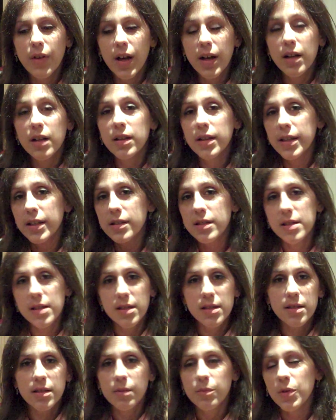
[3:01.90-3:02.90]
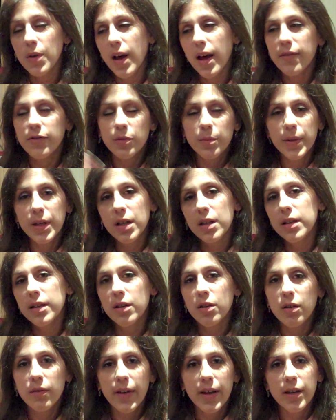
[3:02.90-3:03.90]
a clean system. You have to be
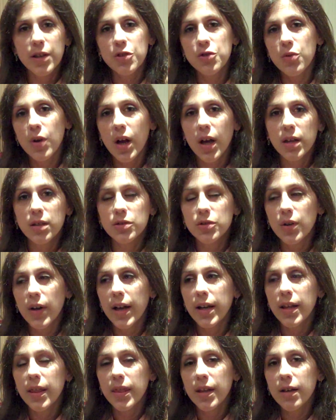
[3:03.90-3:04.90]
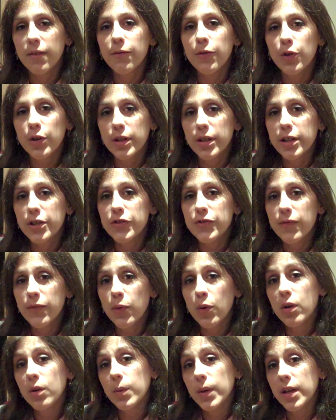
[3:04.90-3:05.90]
clear of any drugs or anything for at least
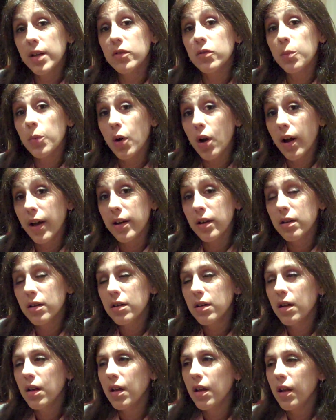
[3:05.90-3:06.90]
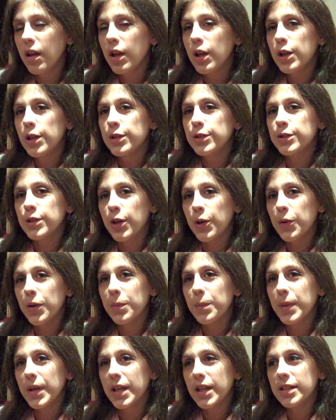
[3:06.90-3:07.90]
4 weeks prior. So
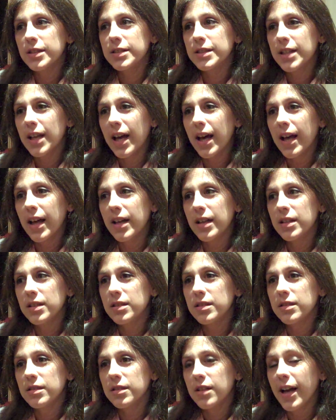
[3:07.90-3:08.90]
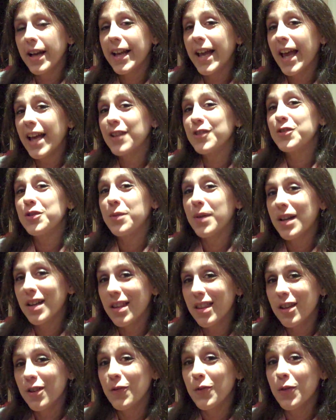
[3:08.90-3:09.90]
it means that I can't do
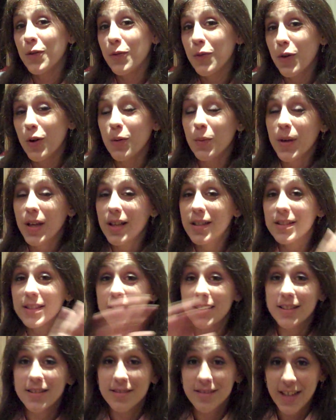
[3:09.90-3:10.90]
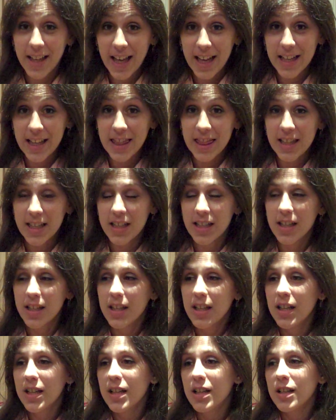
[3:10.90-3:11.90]
anything for 4 weeks, anything.
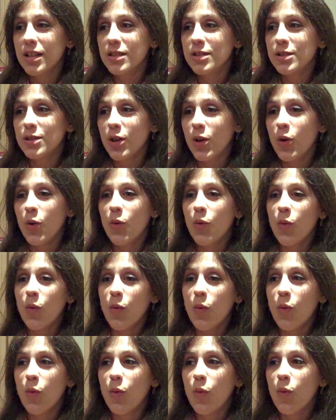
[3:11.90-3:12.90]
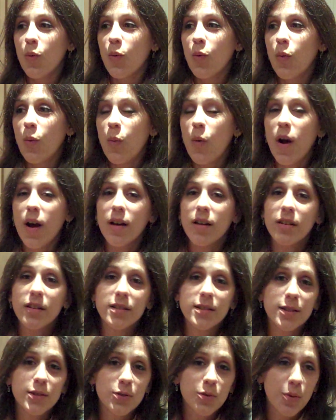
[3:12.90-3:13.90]
So while
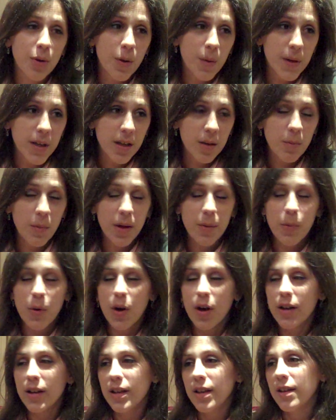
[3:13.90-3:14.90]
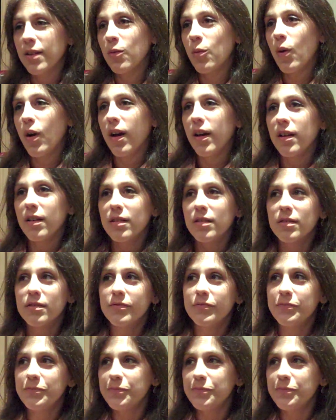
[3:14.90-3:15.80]
this is growing in my body, while